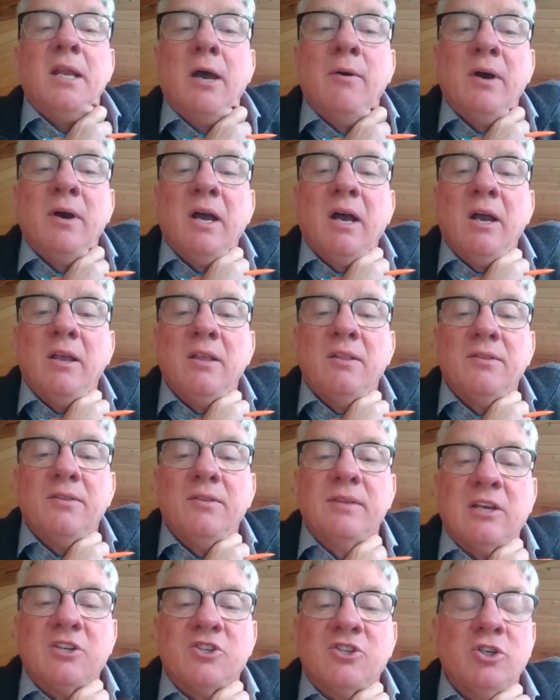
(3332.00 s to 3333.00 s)
no, uh, I
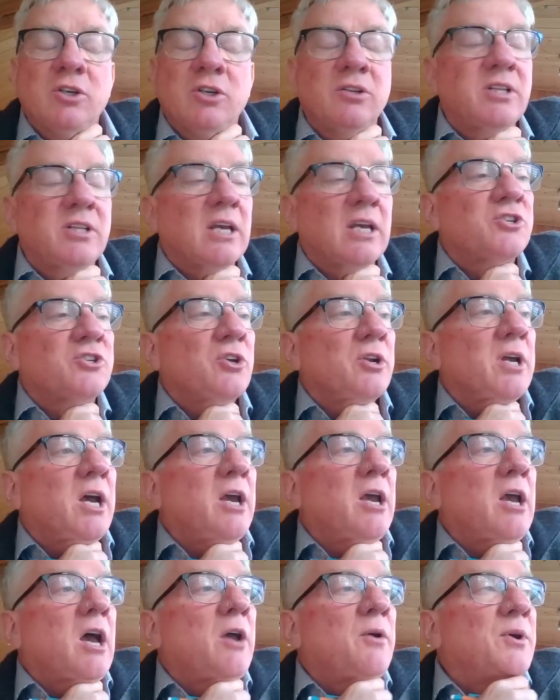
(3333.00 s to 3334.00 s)
thanks, thanks, John.
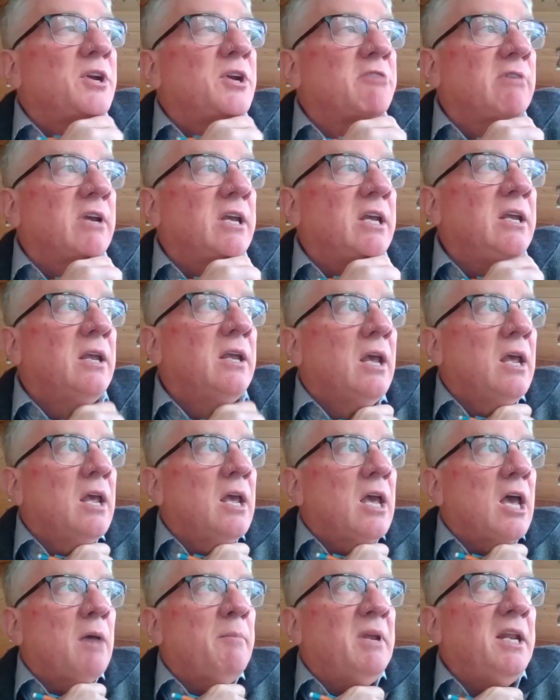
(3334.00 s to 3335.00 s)
I, I agree.
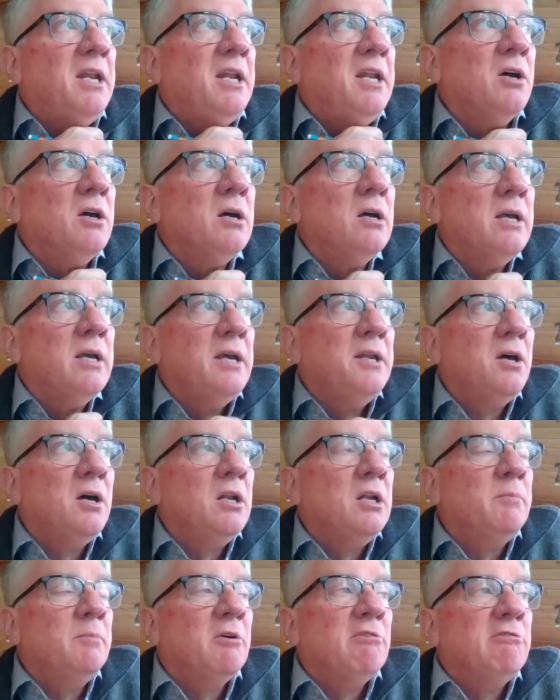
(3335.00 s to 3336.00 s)
I mean, in our in
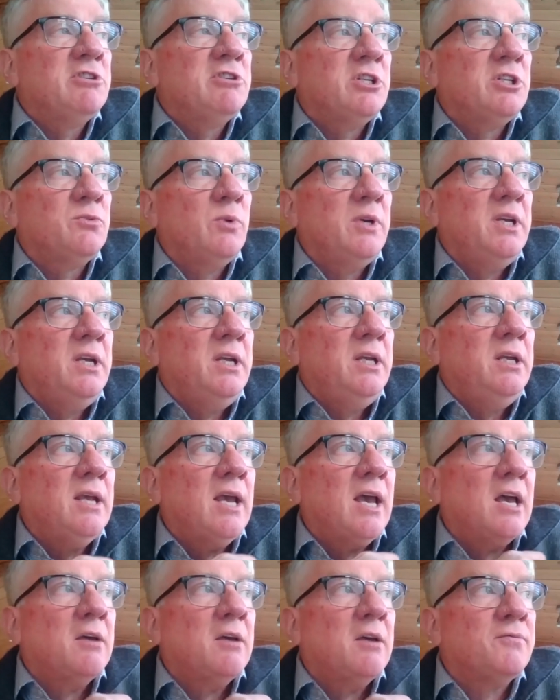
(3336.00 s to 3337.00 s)
our laboratories, we
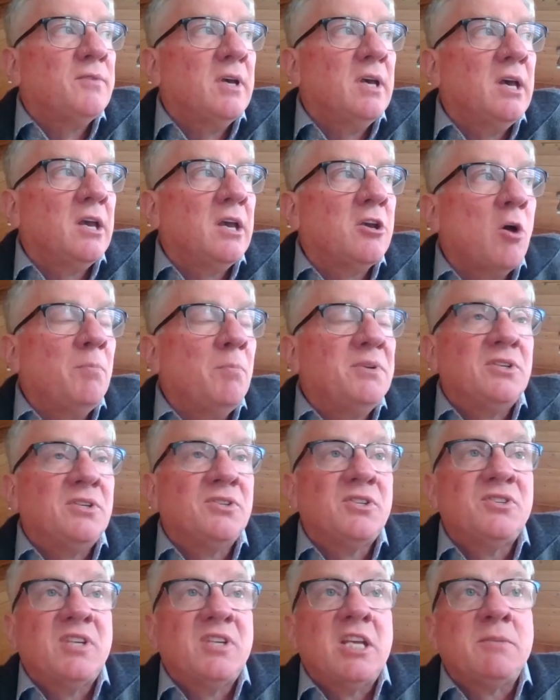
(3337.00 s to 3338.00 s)
have a
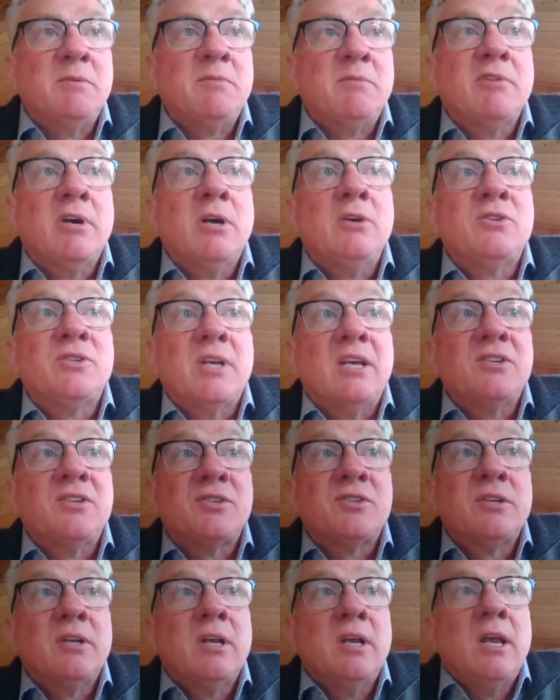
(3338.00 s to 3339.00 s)
competence assessment
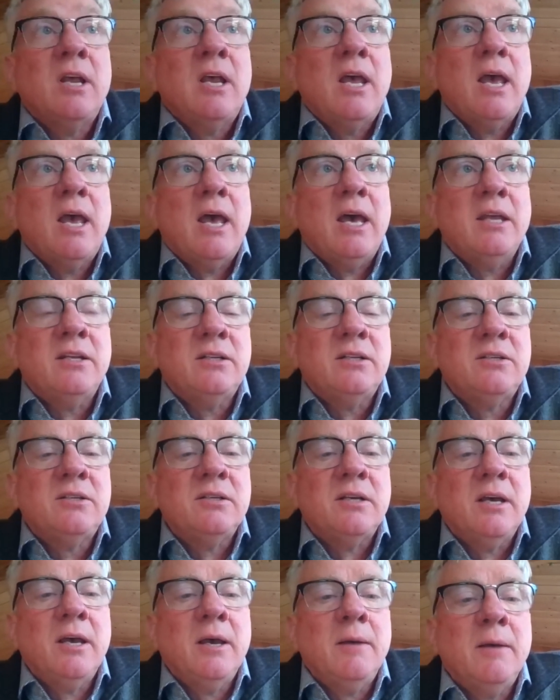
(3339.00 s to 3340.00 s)
process,
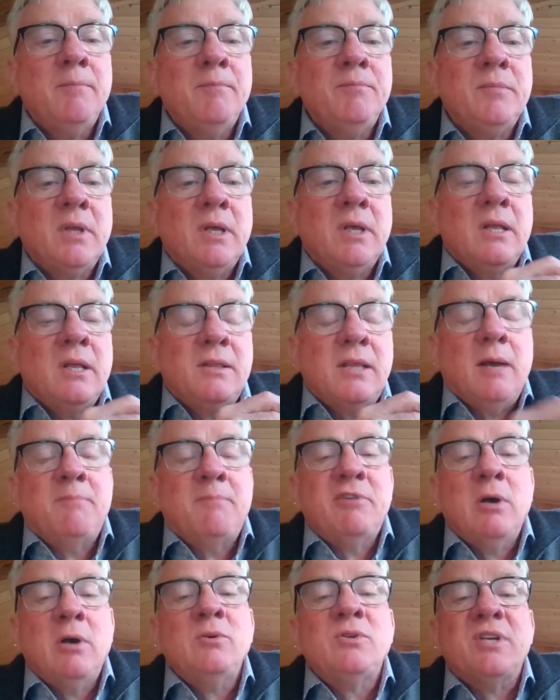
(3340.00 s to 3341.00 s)
and um,
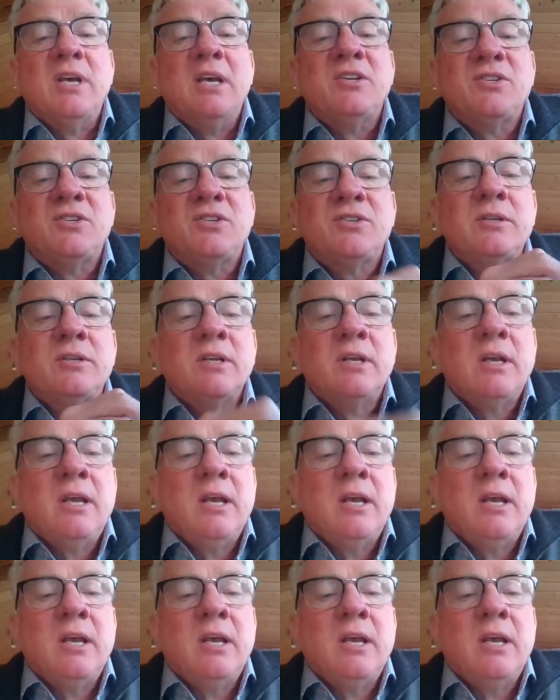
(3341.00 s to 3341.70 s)
that process